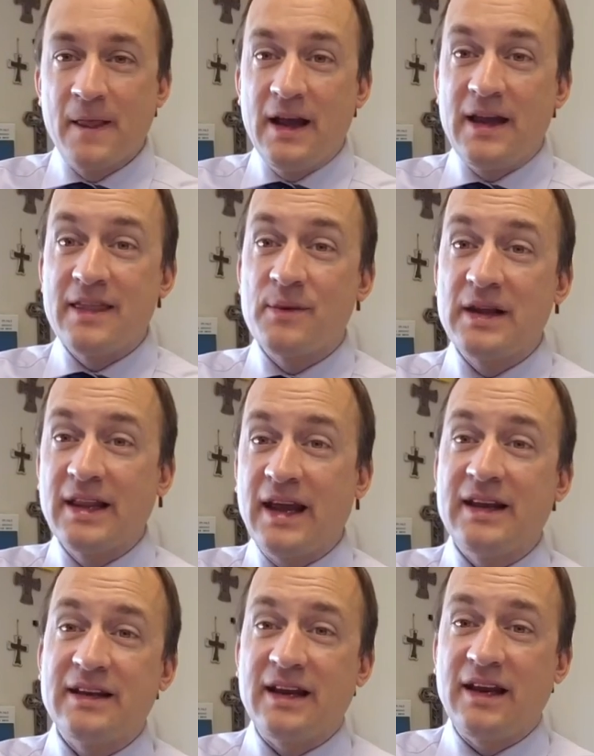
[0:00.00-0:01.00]
And then we
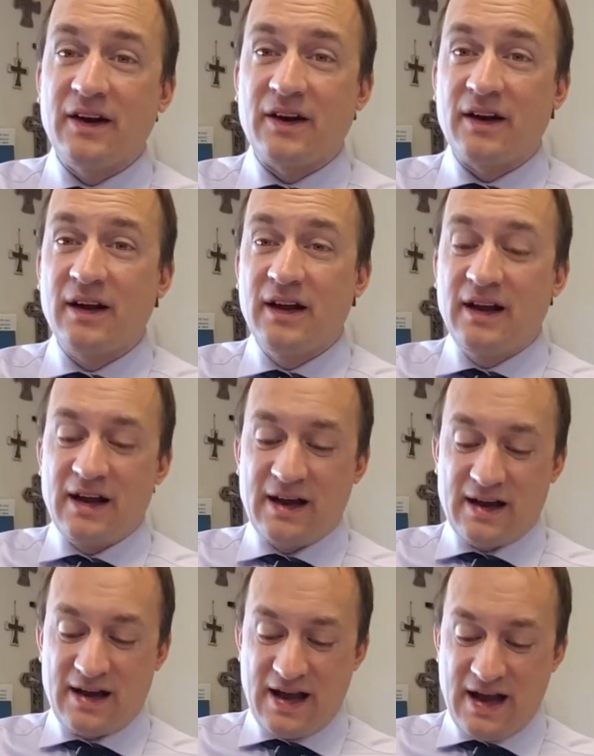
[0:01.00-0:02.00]
land here
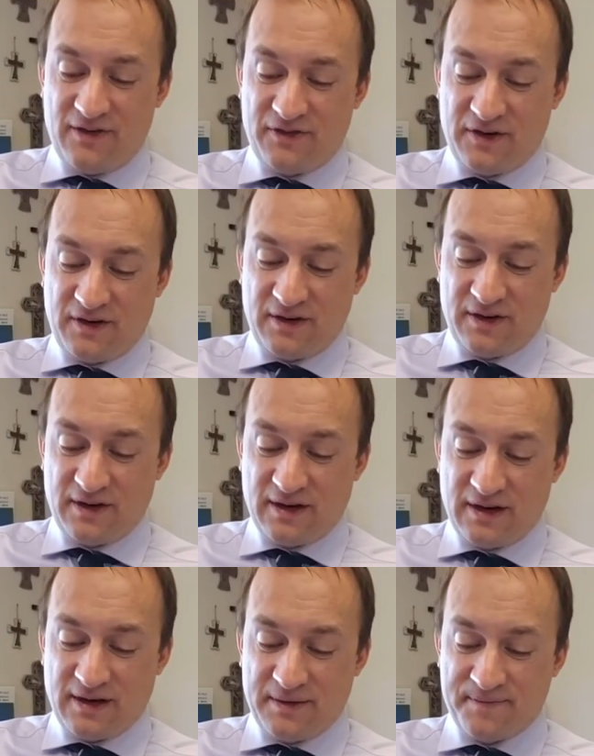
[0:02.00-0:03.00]
uh, after
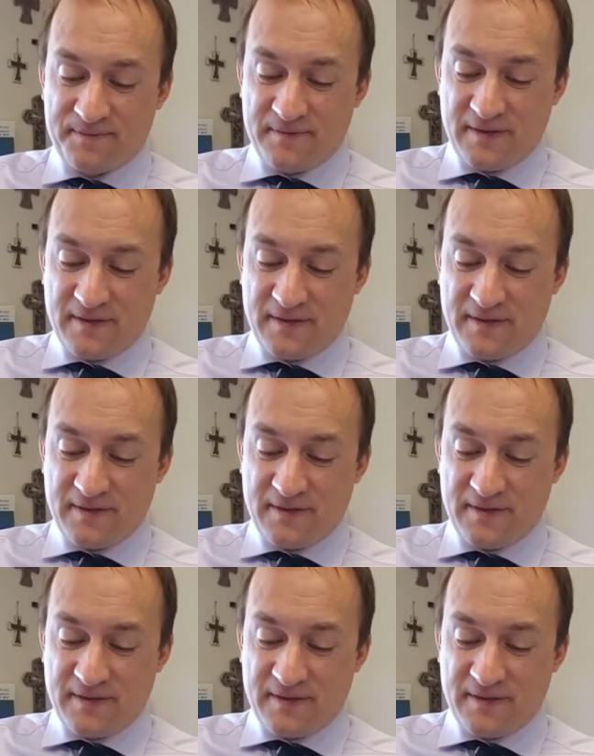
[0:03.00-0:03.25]
um,